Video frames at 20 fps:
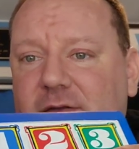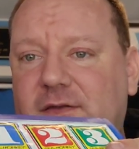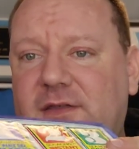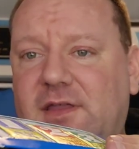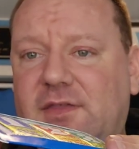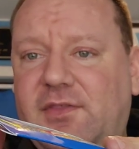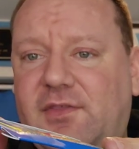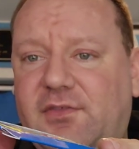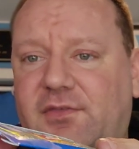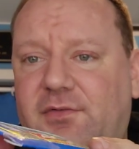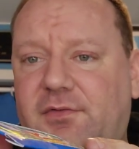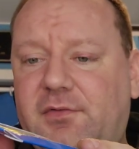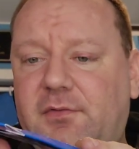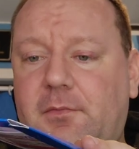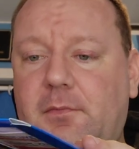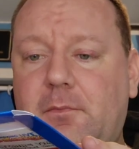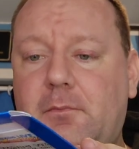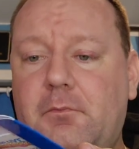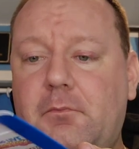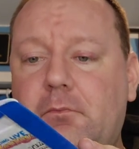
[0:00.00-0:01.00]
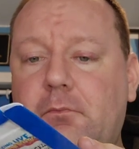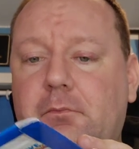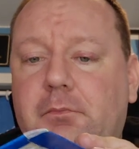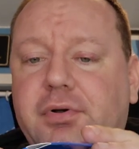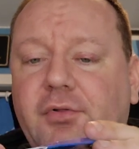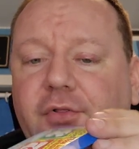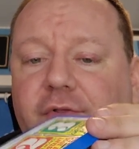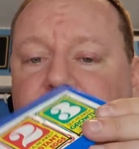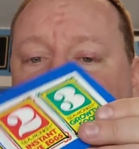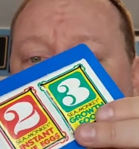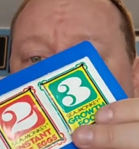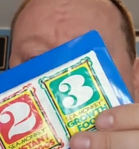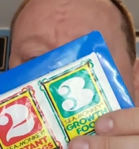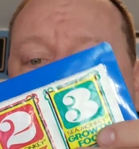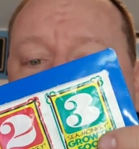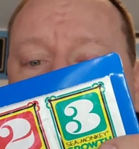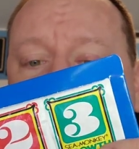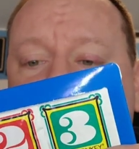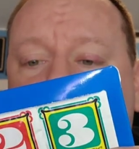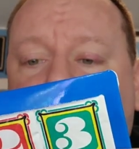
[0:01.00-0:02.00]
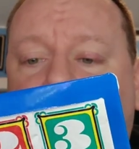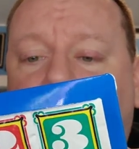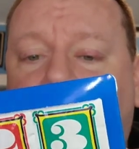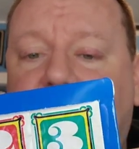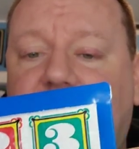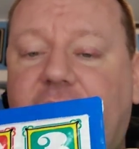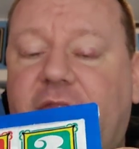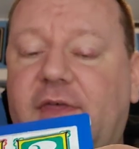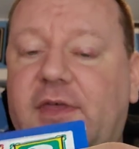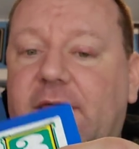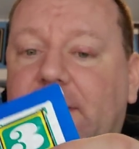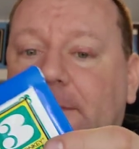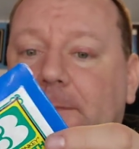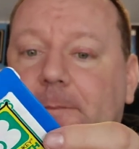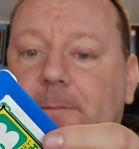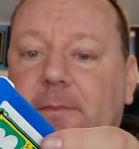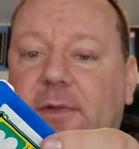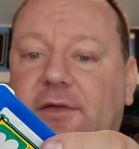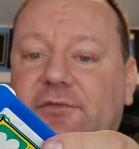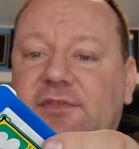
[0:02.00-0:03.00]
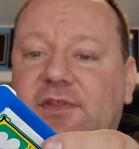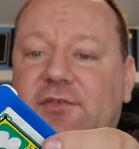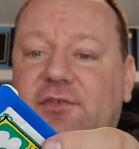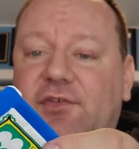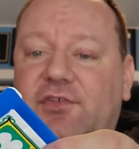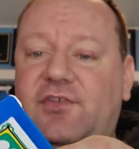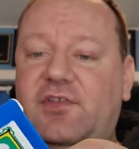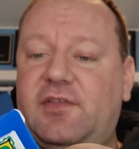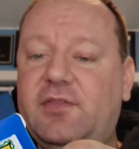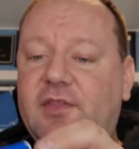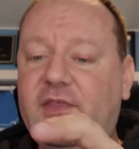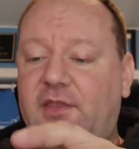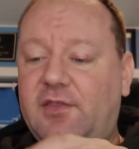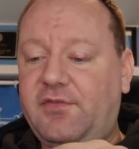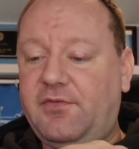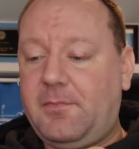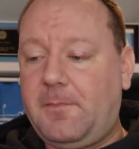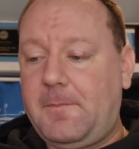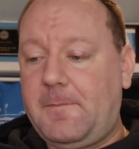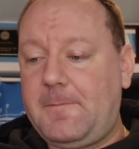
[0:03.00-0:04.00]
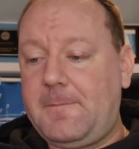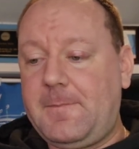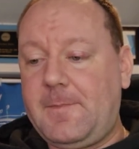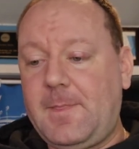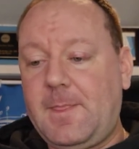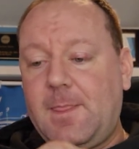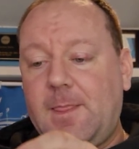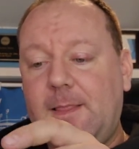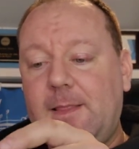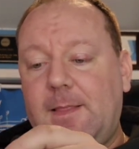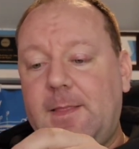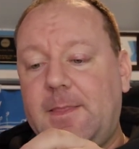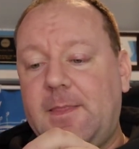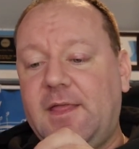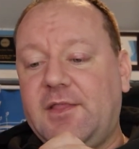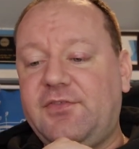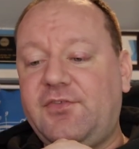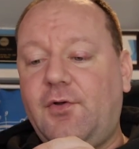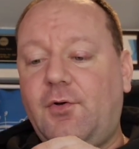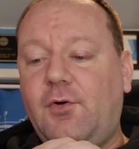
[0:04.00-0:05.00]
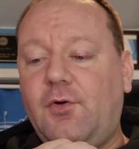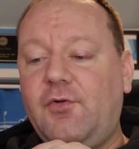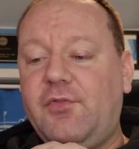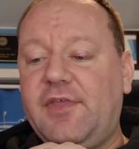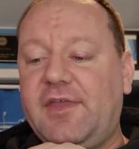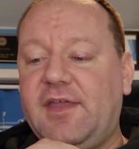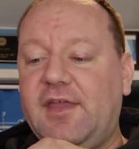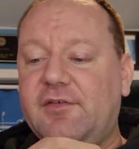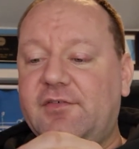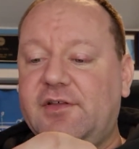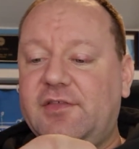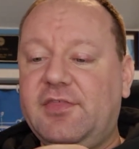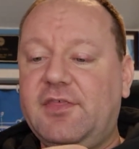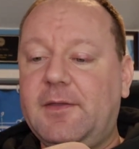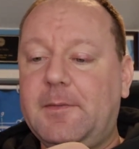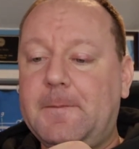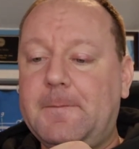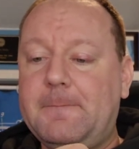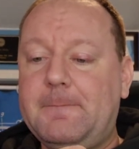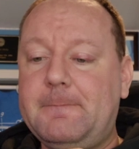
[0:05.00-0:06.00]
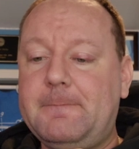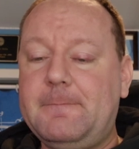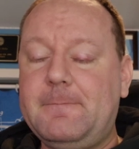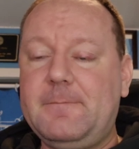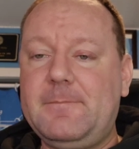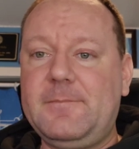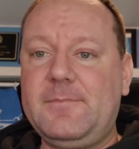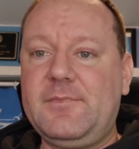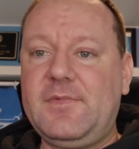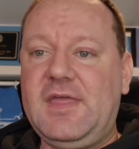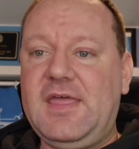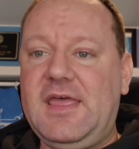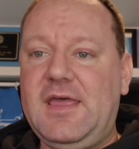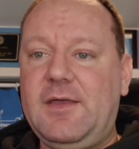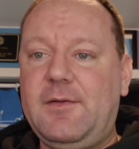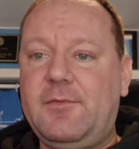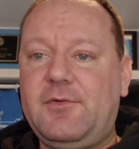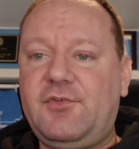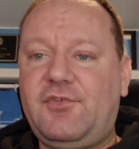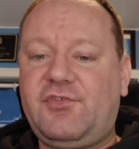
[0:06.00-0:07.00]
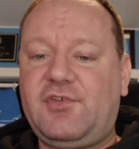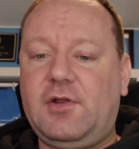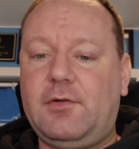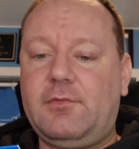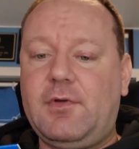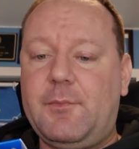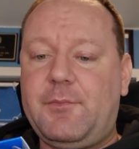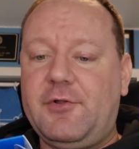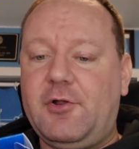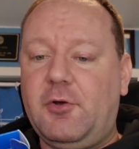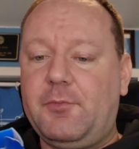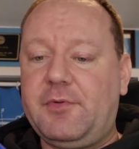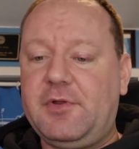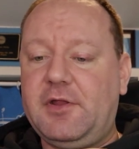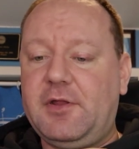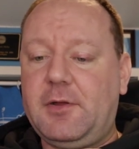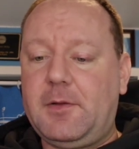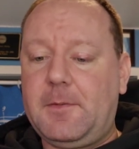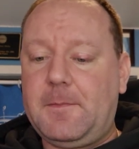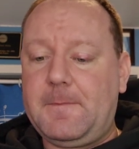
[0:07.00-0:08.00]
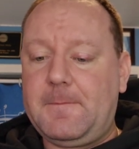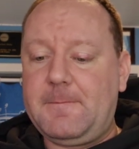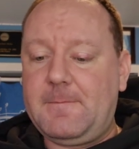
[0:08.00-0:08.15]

Get this blue cardboard thing. I've never seen this. That's holding everything. Yeah, we're just going to rip it open here.